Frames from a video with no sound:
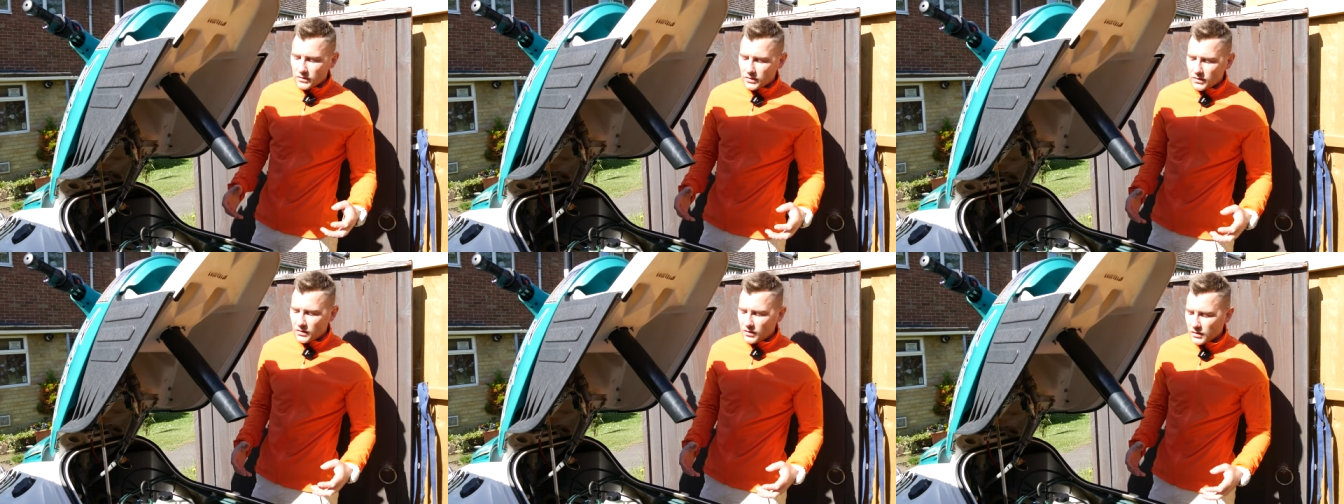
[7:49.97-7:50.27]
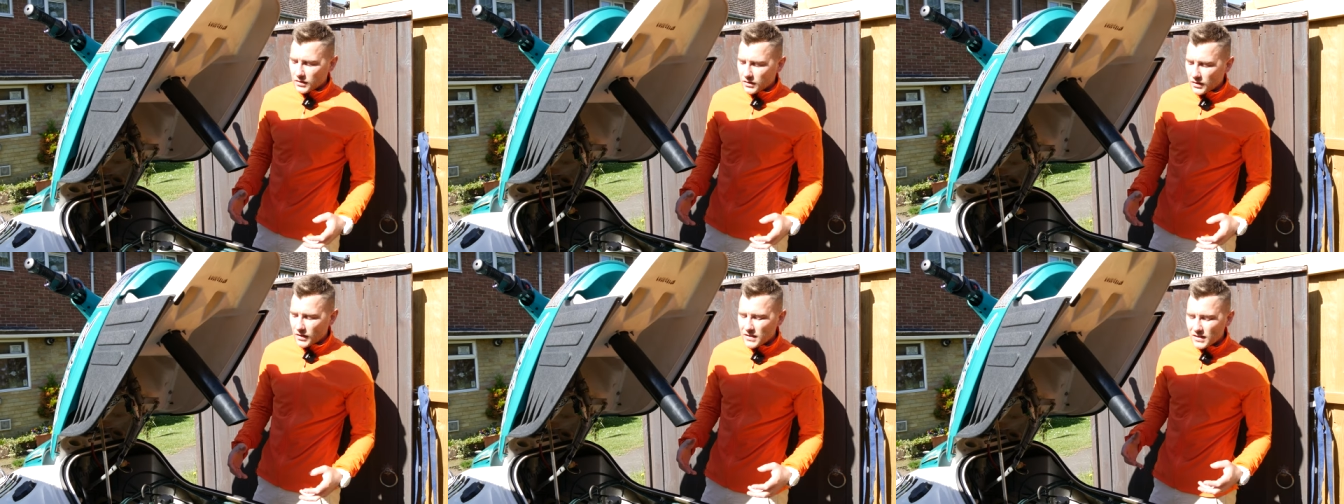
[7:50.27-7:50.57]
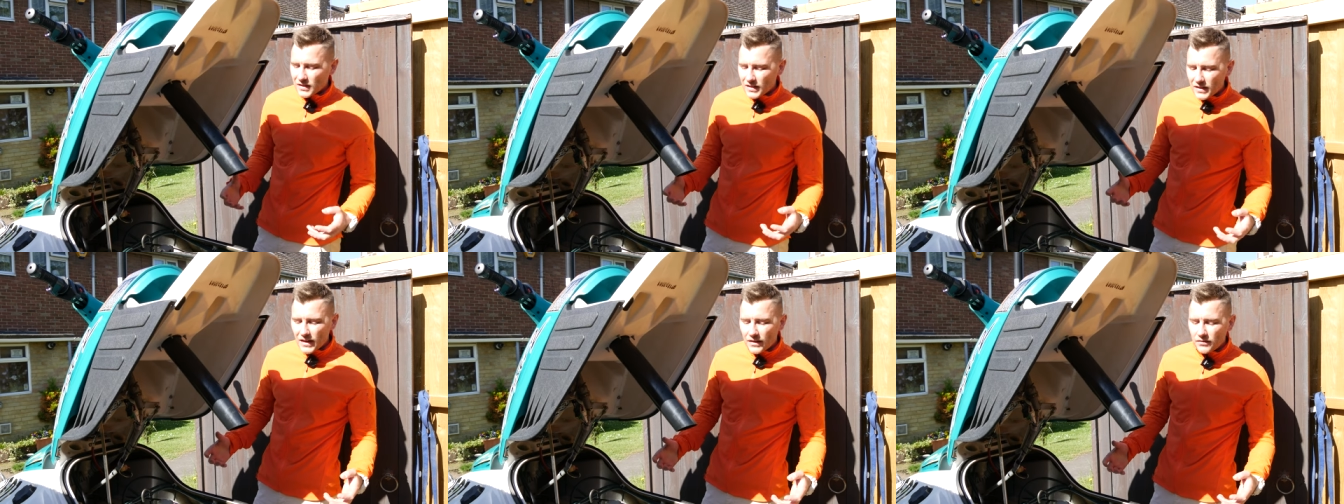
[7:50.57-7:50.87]
and they're like,
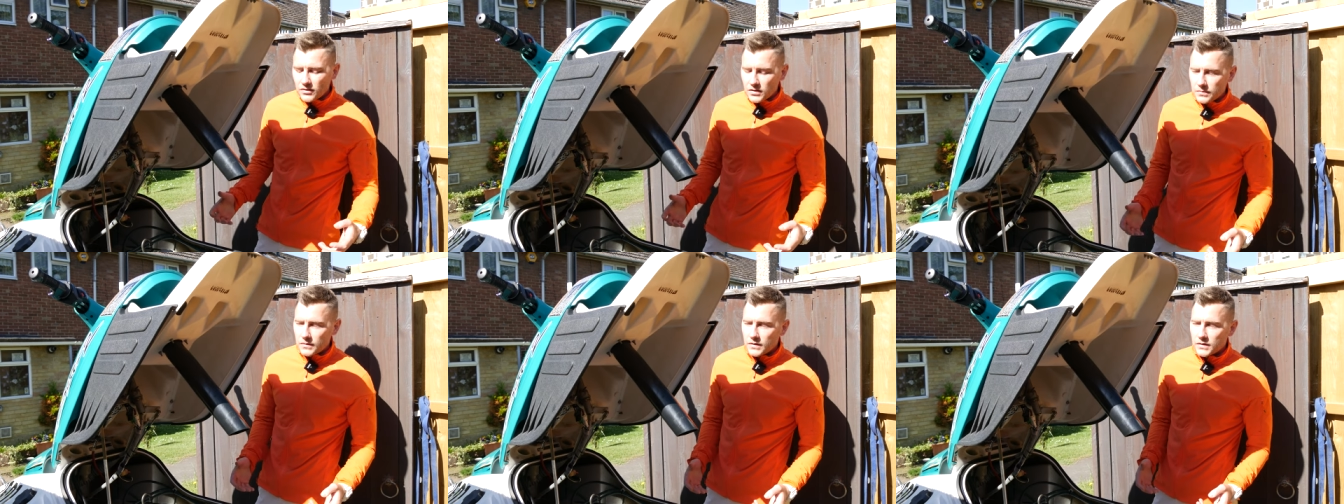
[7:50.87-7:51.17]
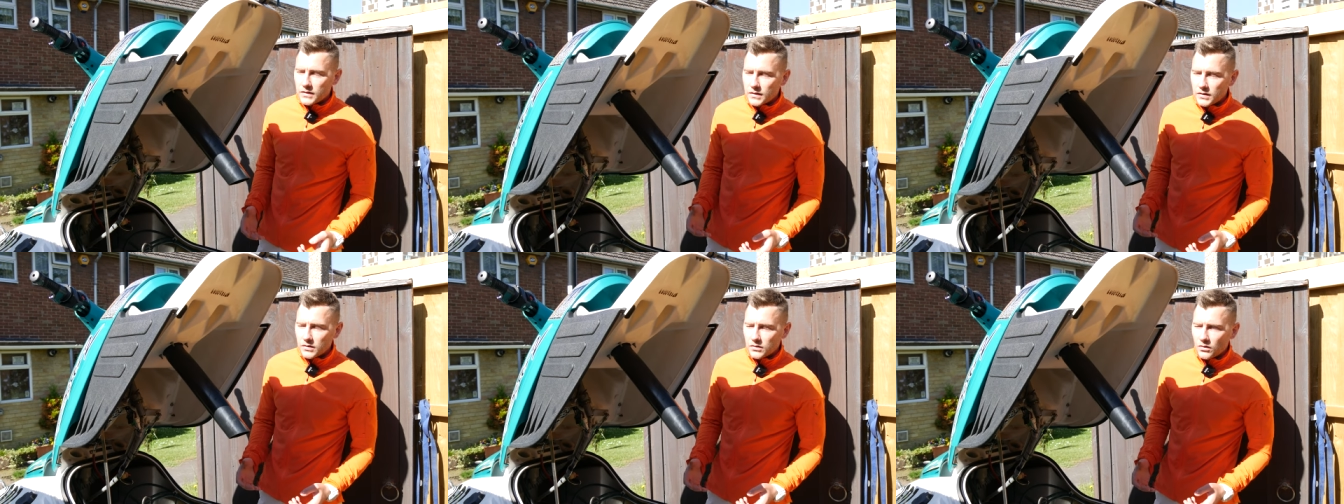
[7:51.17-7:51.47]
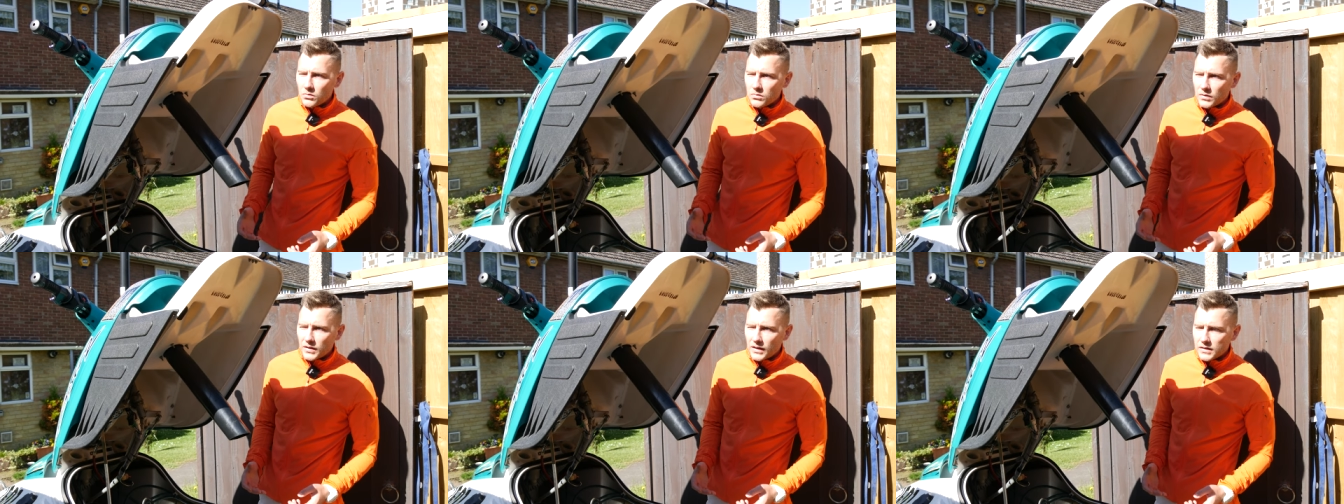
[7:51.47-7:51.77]
it's an inevitability,
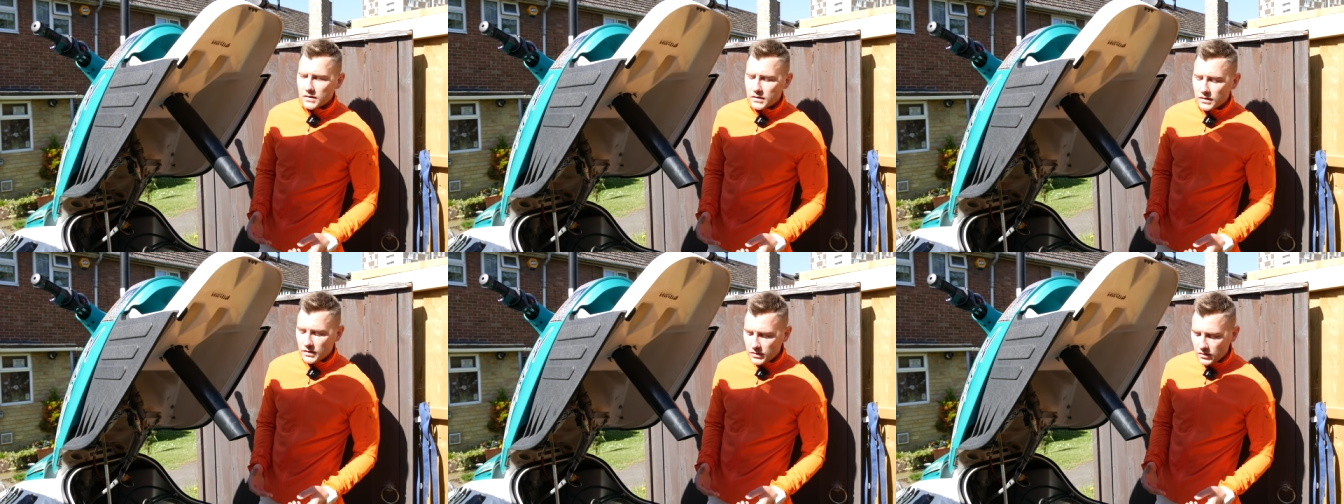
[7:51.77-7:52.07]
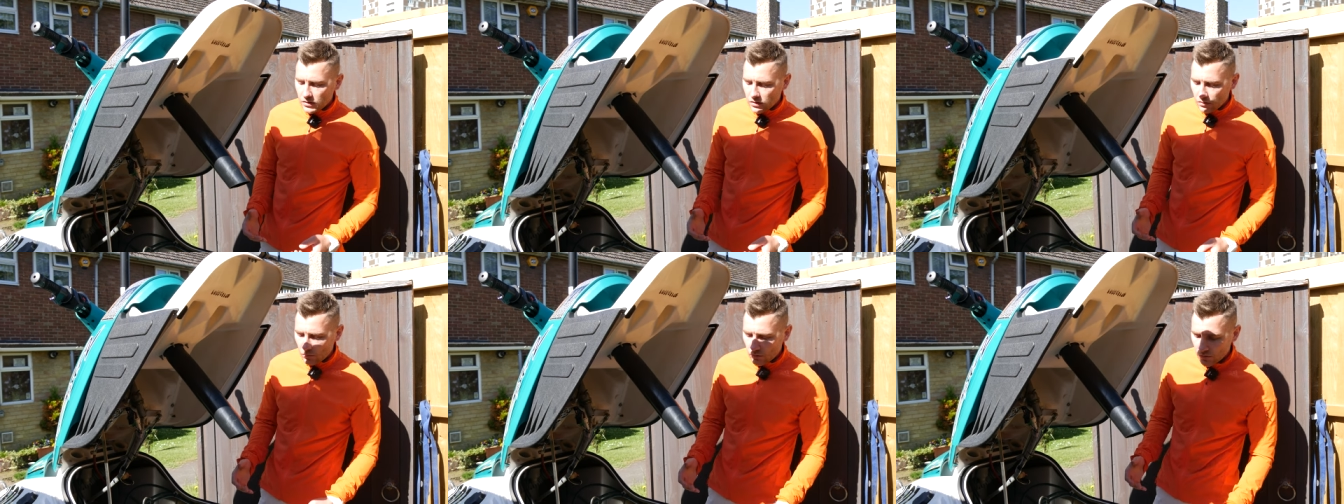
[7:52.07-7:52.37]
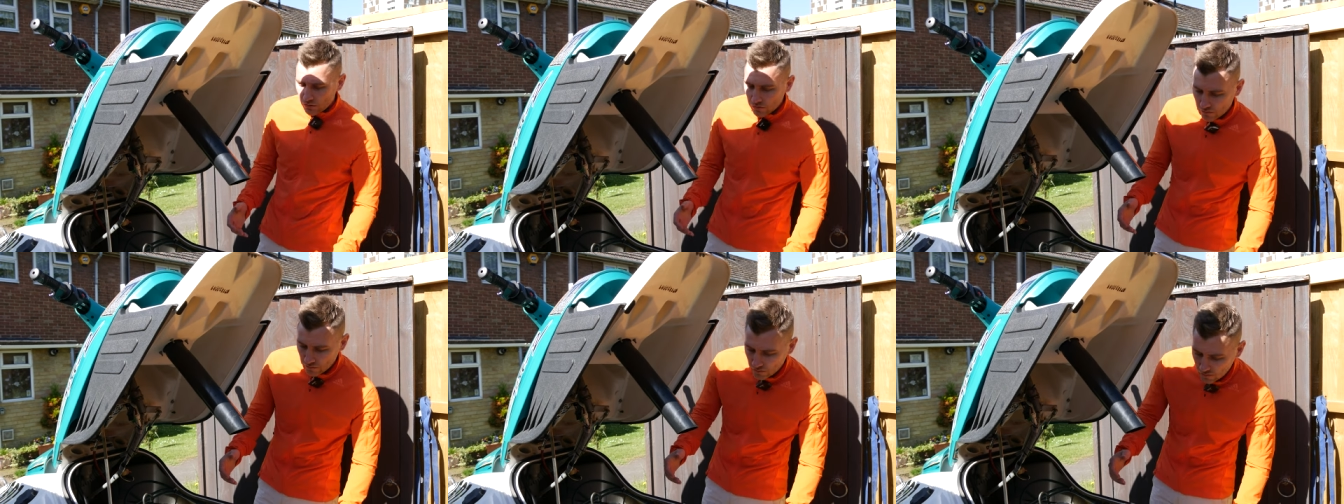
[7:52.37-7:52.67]
salt gets in. So
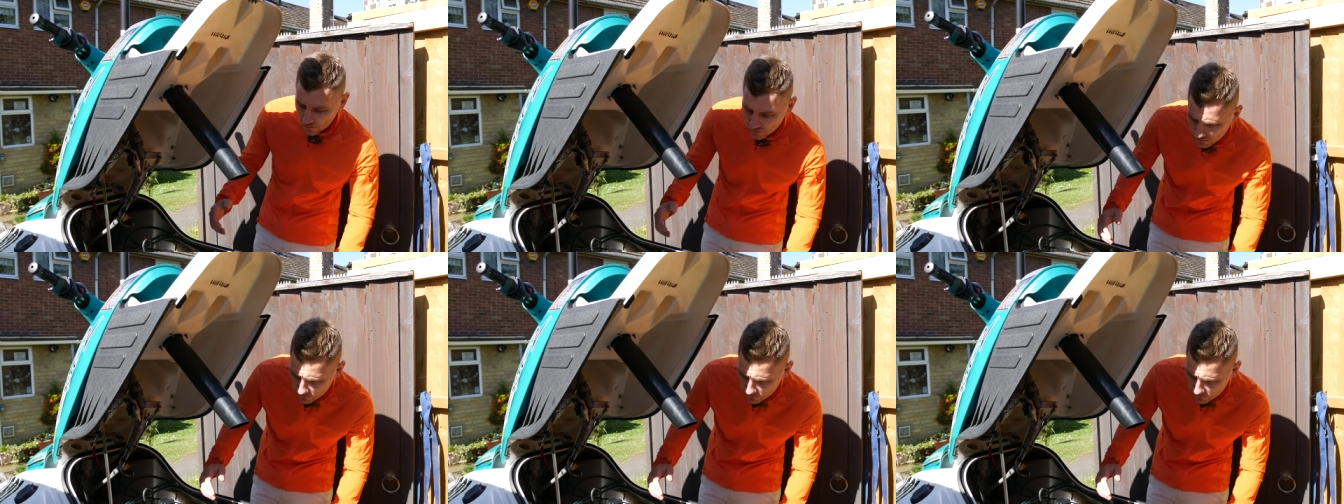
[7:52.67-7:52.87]
what you'll find